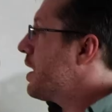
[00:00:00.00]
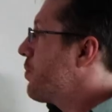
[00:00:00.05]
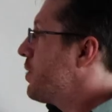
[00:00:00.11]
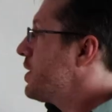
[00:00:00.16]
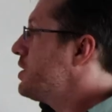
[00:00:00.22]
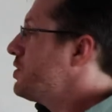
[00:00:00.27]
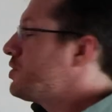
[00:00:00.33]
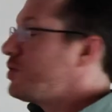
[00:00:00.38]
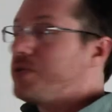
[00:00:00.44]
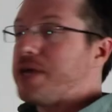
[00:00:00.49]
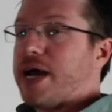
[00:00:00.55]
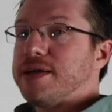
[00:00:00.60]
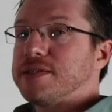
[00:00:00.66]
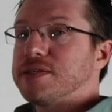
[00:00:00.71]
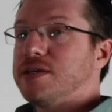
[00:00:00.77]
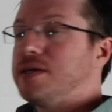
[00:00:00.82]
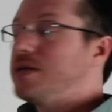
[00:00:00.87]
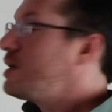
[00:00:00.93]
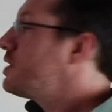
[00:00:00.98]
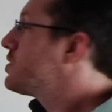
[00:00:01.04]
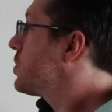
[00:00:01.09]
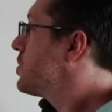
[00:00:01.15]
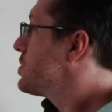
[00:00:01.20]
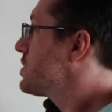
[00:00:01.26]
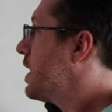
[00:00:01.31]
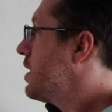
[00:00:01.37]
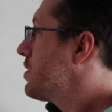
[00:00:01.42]
And when you do that, it
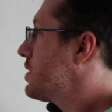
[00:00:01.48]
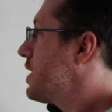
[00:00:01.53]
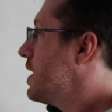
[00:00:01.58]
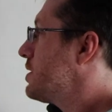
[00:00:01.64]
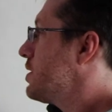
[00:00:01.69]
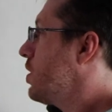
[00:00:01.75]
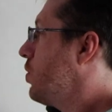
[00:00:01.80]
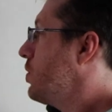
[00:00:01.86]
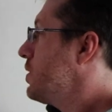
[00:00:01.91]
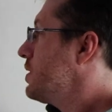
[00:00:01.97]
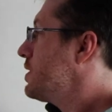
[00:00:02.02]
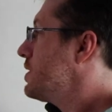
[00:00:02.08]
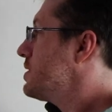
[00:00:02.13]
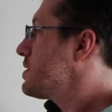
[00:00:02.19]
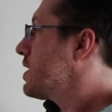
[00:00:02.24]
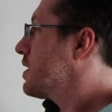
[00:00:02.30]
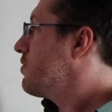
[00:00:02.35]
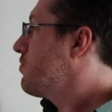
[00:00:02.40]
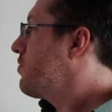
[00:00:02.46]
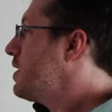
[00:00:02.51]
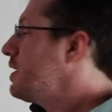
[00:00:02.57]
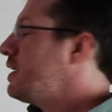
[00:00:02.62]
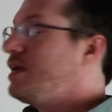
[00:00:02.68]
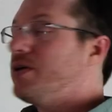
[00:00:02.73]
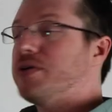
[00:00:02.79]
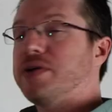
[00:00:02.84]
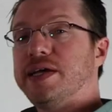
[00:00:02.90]
turns out that the only things that can fit
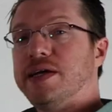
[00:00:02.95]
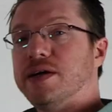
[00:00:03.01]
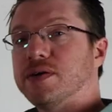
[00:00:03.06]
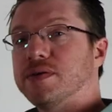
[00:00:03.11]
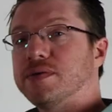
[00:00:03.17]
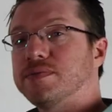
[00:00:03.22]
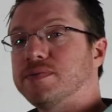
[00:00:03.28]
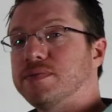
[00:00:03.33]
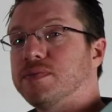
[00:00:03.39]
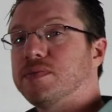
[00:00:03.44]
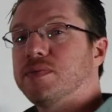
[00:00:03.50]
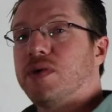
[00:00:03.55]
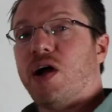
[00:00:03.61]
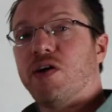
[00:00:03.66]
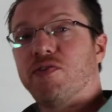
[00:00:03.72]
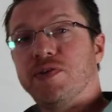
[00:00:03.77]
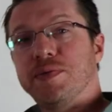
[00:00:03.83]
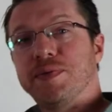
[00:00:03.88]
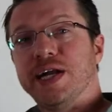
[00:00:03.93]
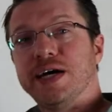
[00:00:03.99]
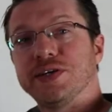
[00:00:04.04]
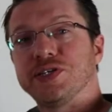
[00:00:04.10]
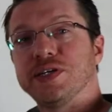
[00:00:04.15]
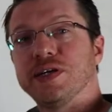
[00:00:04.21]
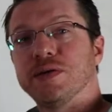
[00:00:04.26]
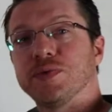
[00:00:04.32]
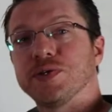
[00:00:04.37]
here and here are
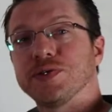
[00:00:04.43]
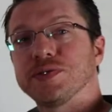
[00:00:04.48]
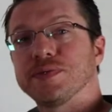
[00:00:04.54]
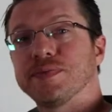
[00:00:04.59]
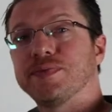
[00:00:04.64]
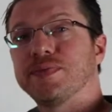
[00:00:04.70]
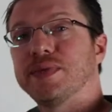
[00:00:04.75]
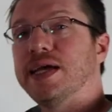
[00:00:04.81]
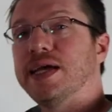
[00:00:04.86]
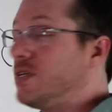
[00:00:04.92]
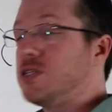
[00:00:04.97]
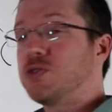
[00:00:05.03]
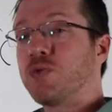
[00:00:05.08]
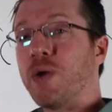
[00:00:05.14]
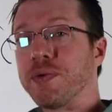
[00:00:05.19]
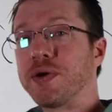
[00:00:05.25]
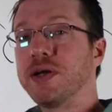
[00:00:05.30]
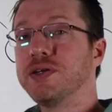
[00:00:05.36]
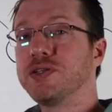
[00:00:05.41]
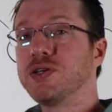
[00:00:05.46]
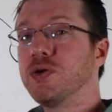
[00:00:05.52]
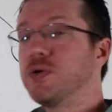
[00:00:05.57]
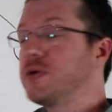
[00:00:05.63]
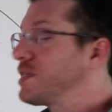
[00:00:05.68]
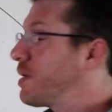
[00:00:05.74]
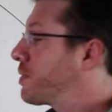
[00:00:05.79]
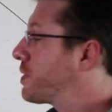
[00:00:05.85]
Fibonacci numbers. So what I'm going to
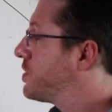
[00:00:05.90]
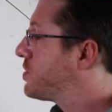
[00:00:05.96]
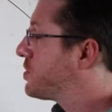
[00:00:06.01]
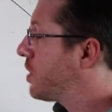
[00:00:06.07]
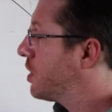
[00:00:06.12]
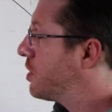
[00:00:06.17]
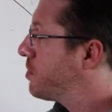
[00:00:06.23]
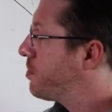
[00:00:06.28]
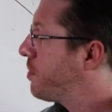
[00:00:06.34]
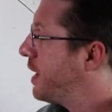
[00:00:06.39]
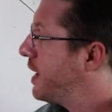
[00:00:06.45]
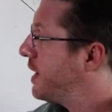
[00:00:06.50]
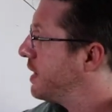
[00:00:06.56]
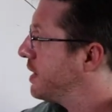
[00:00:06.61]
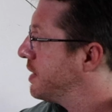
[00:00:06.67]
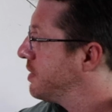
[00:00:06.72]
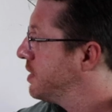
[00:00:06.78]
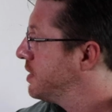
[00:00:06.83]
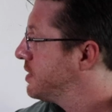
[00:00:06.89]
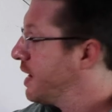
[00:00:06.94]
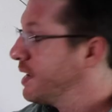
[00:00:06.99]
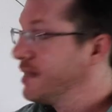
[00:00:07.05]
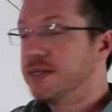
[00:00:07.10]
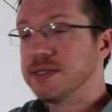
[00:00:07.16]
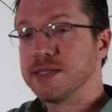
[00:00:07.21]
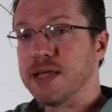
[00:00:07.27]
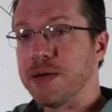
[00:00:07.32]
do is I'm going to start by
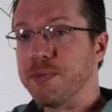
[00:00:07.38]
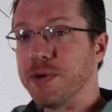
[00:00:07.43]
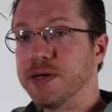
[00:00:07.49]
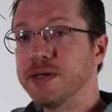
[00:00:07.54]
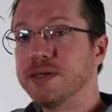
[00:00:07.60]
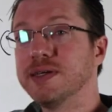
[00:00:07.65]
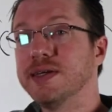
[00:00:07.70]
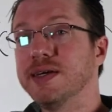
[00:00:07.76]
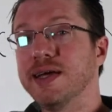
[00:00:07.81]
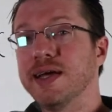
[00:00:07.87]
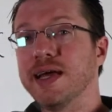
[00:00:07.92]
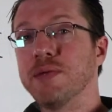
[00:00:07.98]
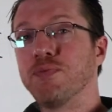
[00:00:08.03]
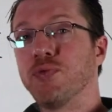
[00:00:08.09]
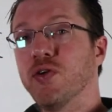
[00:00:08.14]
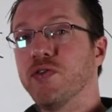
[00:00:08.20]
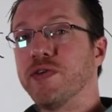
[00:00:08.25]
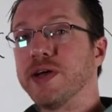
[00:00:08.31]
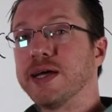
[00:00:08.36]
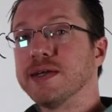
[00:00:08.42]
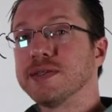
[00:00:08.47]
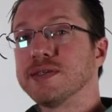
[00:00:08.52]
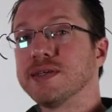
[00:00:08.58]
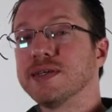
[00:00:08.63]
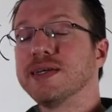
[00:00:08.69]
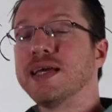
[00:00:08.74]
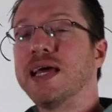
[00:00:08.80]
taking this lemma and proving
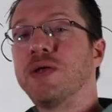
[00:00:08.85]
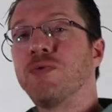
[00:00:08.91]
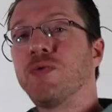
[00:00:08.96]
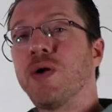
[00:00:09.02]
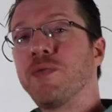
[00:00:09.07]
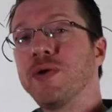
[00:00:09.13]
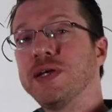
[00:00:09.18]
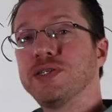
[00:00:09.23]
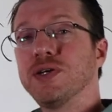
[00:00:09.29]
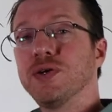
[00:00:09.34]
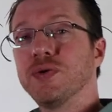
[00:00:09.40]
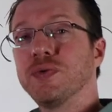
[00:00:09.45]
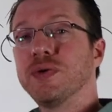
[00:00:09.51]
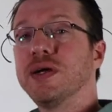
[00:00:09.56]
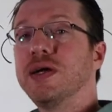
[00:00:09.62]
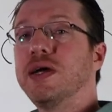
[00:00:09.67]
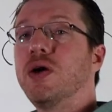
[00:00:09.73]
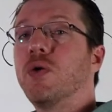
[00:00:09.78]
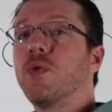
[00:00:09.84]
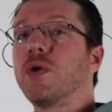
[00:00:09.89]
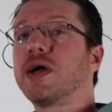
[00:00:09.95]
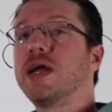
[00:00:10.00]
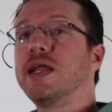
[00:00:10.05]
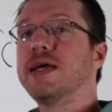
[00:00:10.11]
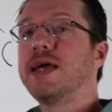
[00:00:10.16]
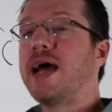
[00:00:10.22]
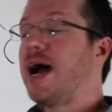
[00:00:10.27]
it. And when we do, we're
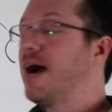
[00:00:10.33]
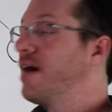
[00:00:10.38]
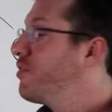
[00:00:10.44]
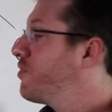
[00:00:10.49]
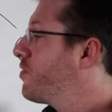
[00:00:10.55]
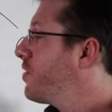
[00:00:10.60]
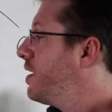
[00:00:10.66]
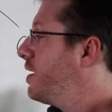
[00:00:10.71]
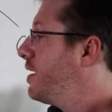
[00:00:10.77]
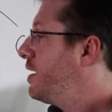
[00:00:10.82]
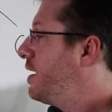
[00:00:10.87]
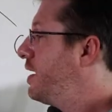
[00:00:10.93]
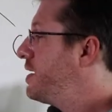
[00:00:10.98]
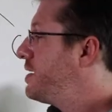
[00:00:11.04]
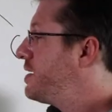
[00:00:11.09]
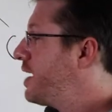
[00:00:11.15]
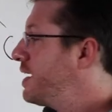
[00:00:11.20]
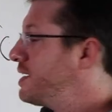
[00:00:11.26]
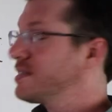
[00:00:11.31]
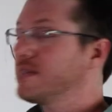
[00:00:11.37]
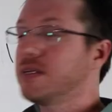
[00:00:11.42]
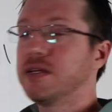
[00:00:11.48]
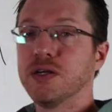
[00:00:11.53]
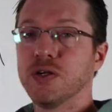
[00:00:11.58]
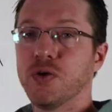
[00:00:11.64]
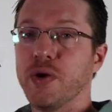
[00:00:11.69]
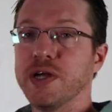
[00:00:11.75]
going to have a nice
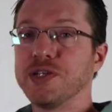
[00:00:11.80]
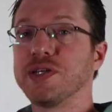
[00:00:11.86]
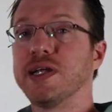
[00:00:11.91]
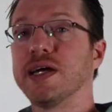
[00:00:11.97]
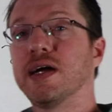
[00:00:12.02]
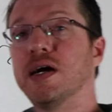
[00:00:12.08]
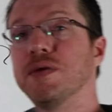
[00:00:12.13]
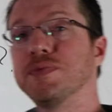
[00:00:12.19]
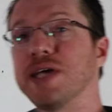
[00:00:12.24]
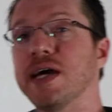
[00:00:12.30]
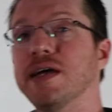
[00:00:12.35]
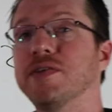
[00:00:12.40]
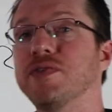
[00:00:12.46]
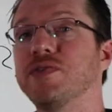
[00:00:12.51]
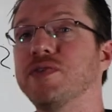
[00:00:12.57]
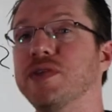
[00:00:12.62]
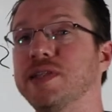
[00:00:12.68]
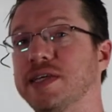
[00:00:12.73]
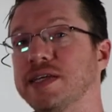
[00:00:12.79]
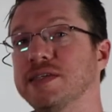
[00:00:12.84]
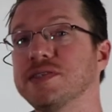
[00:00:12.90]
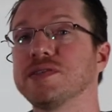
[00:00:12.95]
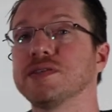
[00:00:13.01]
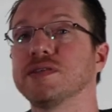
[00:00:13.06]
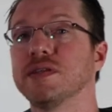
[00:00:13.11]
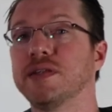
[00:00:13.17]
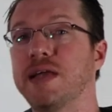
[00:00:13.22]
little equation that comes out of
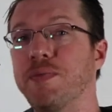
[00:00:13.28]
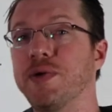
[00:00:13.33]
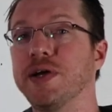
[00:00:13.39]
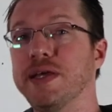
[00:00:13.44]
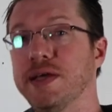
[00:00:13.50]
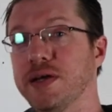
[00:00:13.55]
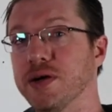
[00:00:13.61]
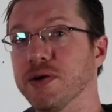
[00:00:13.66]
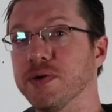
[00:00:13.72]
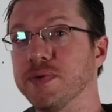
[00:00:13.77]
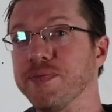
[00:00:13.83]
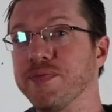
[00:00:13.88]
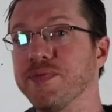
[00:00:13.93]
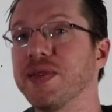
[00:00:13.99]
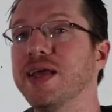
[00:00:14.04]
this lemma here.